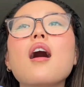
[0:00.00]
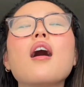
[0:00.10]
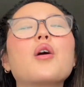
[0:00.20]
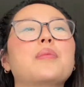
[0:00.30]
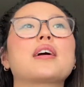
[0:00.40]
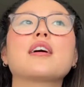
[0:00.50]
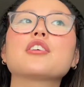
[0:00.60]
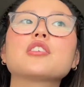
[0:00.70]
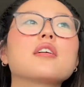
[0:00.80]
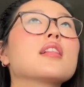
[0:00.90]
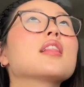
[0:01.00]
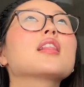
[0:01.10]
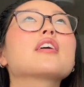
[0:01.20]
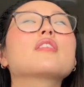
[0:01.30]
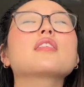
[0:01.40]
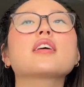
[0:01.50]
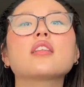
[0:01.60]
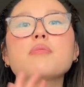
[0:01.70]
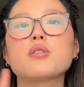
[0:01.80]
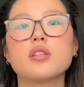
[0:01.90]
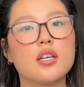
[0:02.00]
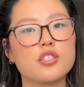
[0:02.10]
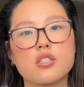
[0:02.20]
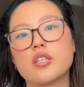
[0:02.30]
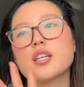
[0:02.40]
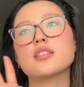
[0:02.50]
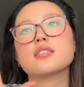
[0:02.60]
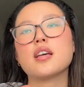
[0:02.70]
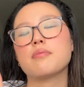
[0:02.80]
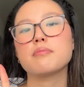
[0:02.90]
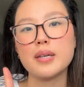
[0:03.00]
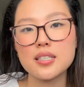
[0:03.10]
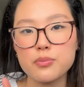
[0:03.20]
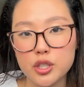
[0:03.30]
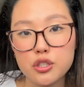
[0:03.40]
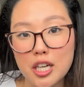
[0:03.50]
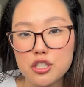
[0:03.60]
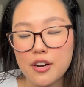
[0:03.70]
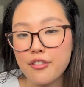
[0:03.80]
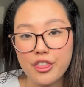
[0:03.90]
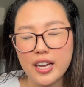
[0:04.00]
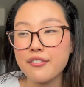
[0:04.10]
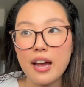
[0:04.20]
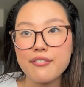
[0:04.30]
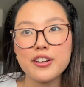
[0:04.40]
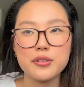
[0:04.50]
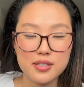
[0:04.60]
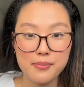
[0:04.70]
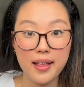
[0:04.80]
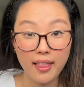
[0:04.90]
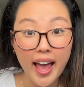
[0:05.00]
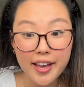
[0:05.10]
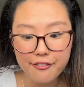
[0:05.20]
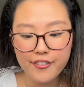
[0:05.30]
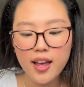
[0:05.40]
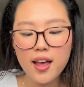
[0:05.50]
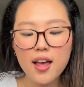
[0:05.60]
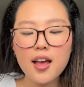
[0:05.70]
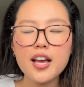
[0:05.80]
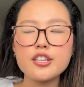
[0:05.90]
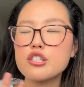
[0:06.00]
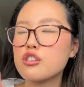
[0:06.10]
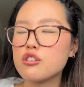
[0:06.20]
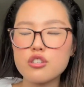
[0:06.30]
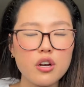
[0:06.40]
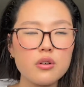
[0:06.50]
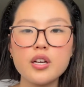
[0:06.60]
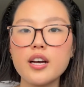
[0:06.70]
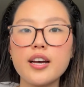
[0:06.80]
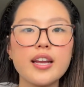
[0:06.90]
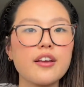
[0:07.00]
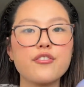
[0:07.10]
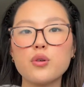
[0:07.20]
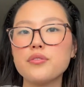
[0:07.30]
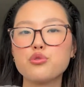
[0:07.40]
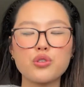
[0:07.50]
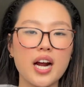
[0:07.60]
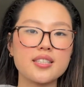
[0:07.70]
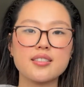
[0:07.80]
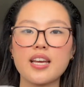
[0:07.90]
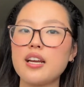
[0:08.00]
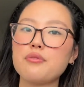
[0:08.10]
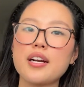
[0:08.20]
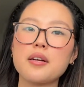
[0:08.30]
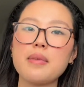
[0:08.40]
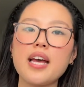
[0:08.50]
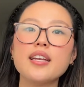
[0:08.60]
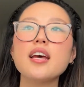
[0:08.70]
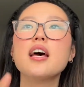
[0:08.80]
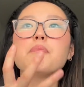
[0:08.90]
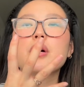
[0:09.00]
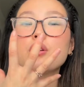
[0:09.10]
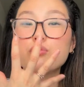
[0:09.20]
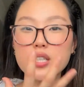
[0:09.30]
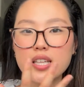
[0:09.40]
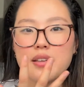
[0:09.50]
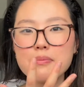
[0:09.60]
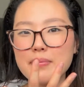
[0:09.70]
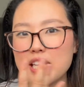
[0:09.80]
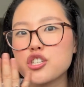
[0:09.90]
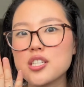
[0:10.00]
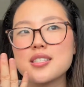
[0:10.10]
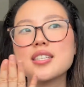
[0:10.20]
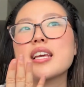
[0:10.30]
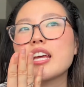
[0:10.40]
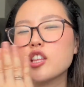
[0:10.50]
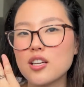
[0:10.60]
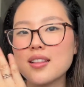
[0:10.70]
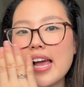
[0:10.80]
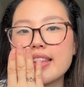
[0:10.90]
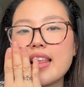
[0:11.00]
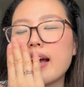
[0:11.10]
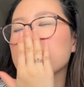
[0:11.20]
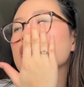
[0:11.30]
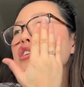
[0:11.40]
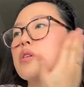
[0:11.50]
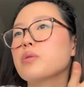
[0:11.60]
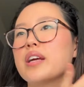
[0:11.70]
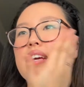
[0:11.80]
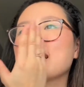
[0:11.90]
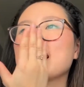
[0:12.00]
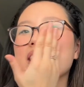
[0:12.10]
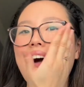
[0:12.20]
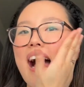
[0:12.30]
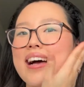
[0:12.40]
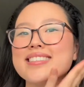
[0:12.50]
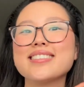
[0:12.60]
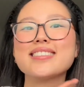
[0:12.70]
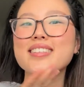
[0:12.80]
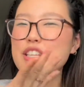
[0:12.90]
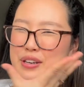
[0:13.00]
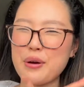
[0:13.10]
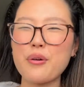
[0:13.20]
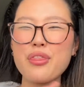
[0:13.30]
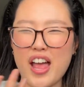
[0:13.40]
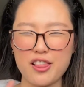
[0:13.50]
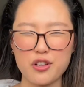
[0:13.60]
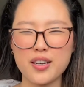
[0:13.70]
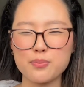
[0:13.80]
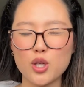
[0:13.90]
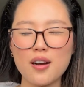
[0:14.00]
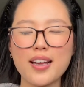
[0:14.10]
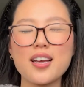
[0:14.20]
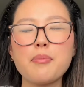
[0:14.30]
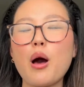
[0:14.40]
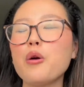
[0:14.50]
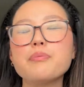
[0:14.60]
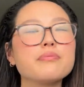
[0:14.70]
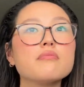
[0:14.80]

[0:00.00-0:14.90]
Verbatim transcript: Oh my gosh, literally the most luxurious and best moisturizer I think I've ever used in my life. It's so good. If you have dry skin, I recommend, but it really makes your skin look like that Korean glass, you know, that look I'm talking about.